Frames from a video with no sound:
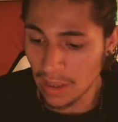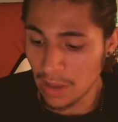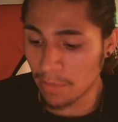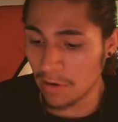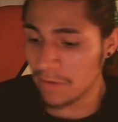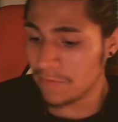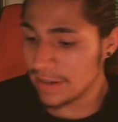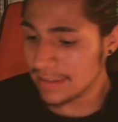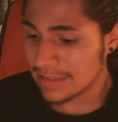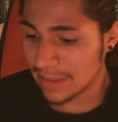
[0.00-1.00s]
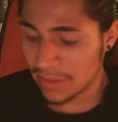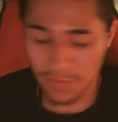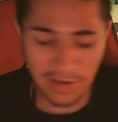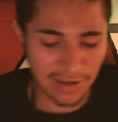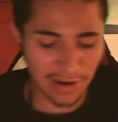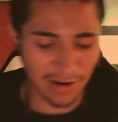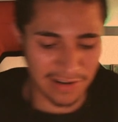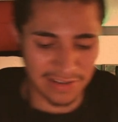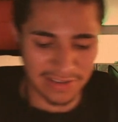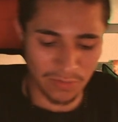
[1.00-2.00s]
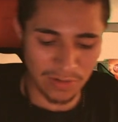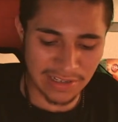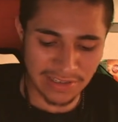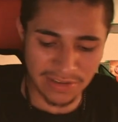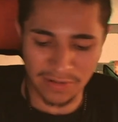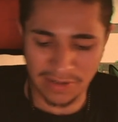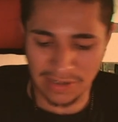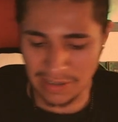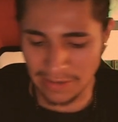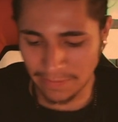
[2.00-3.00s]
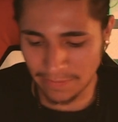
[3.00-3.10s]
Perfect three cards. What is going on?